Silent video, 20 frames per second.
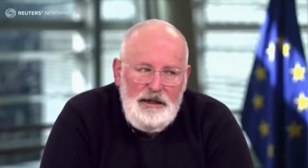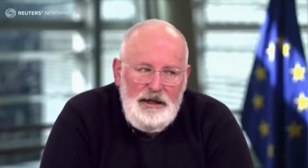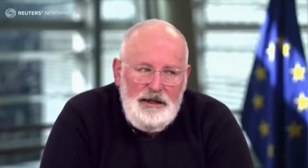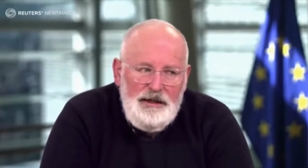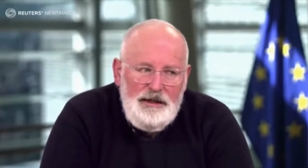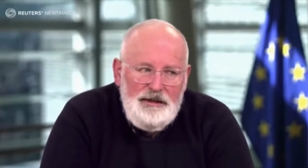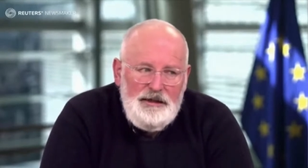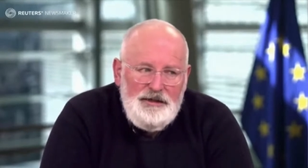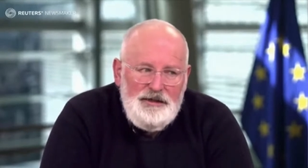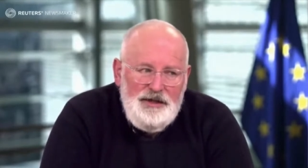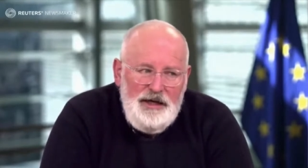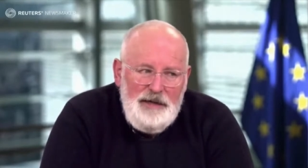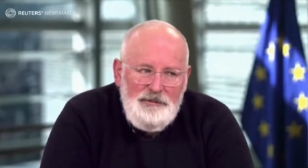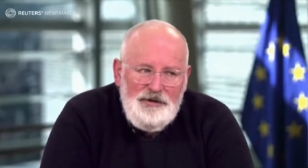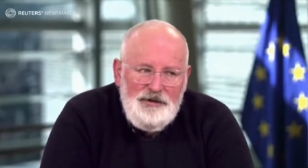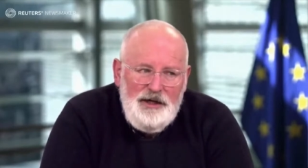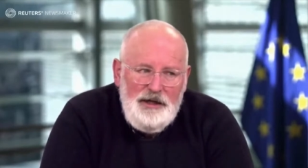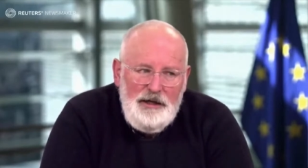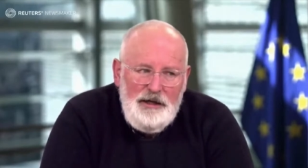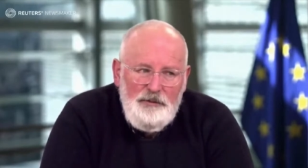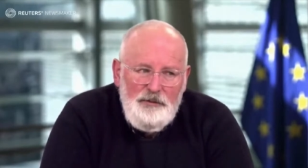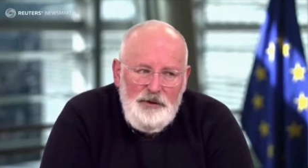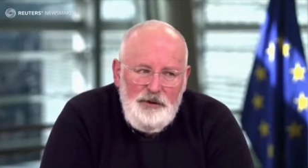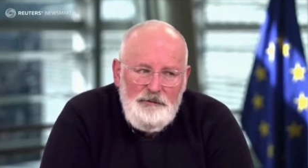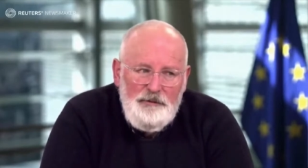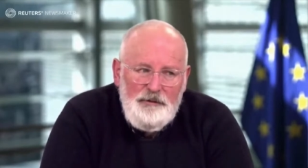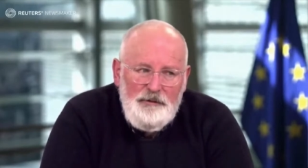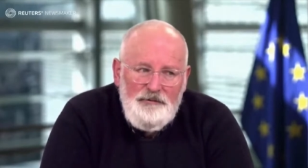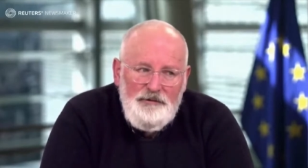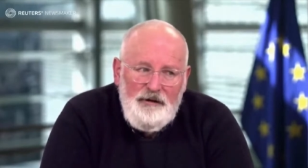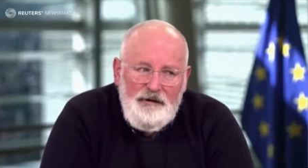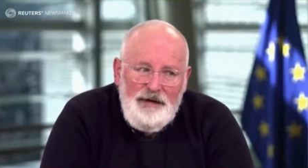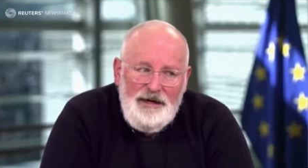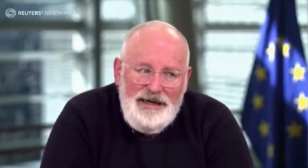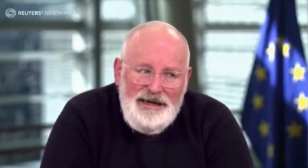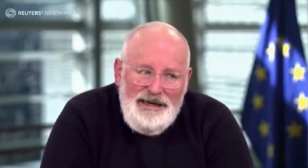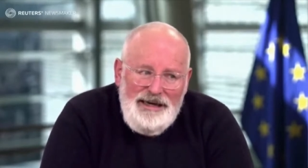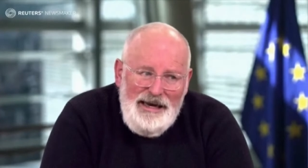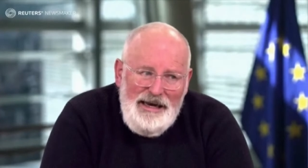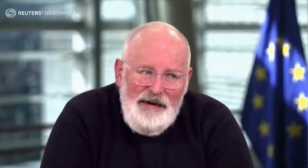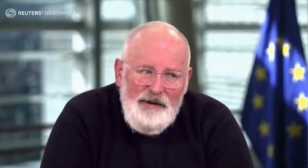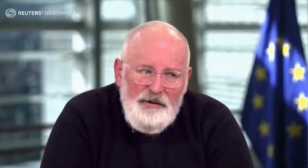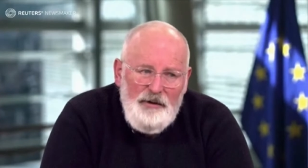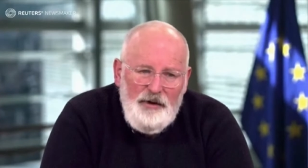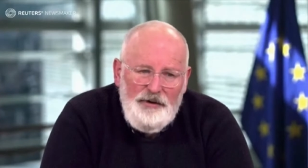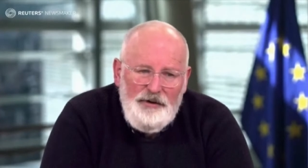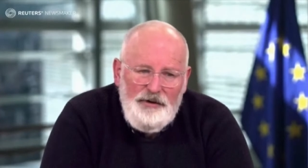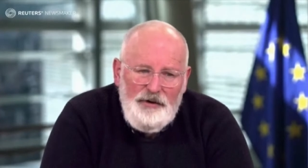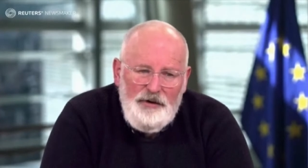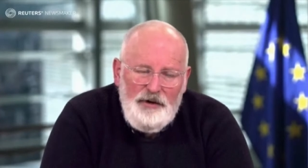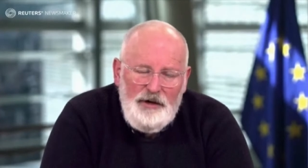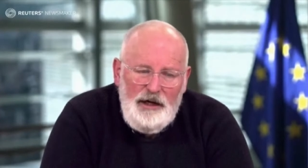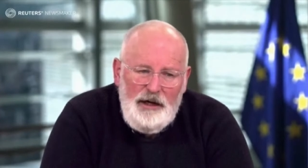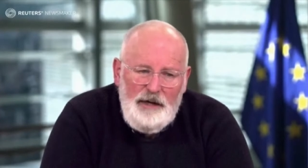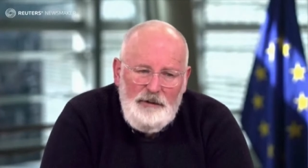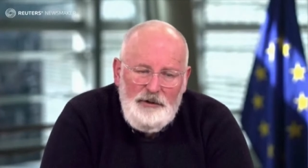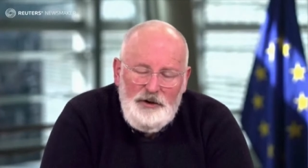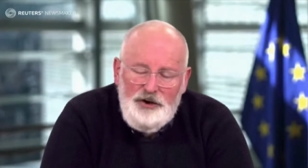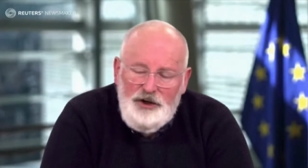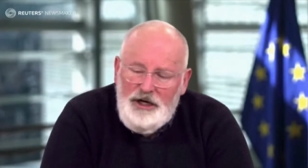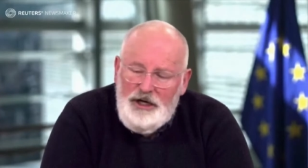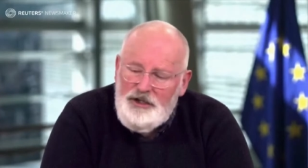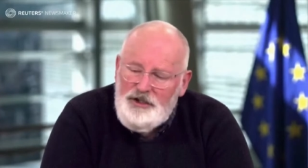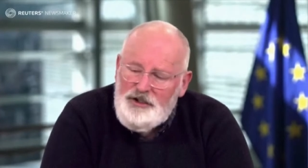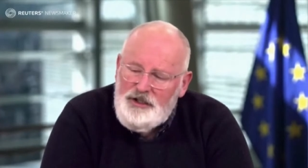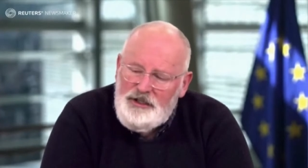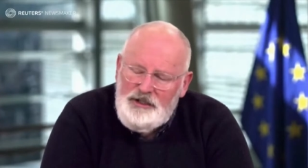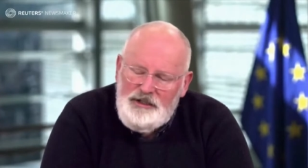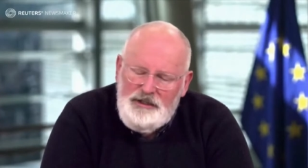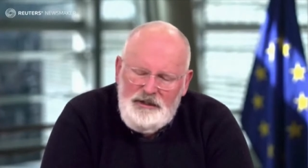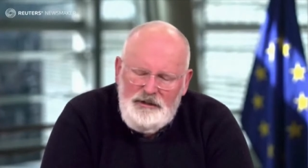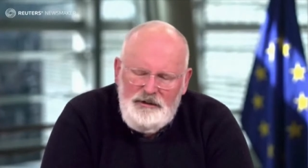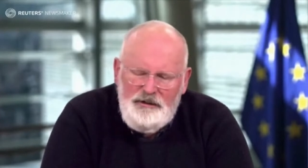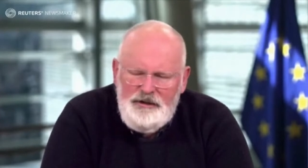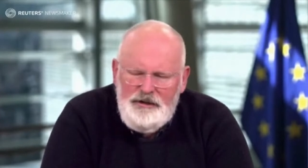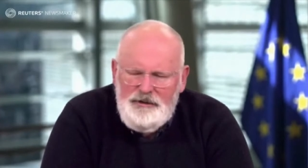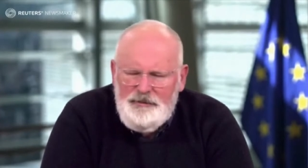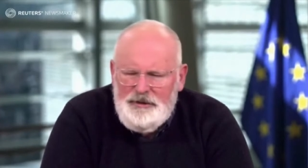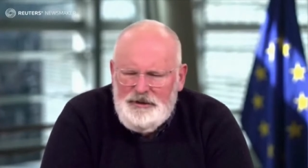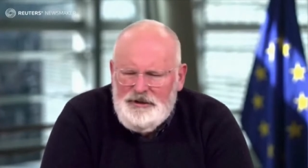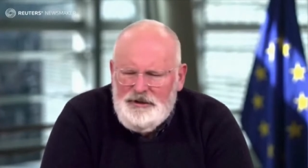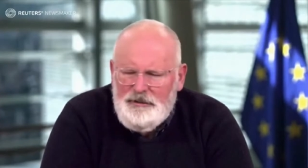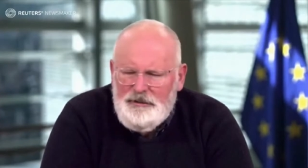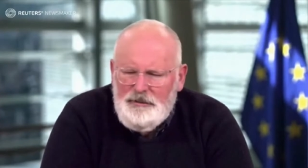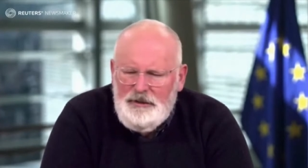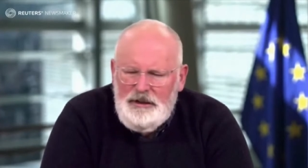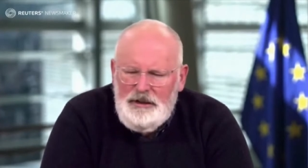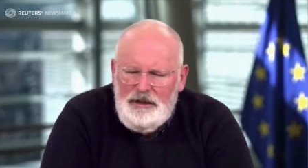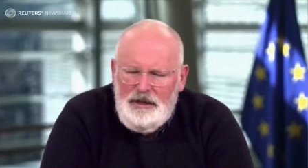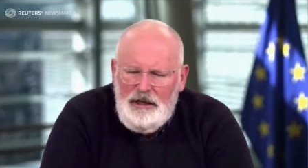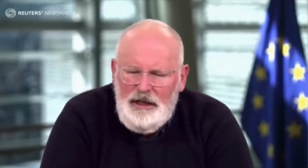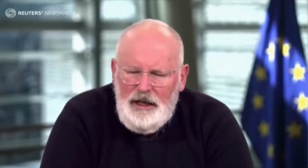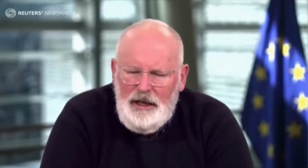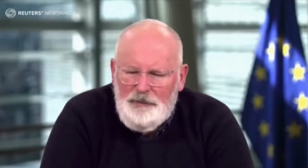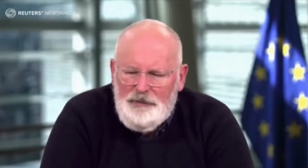And at the same time, we've been very clear on climate change, and there's been some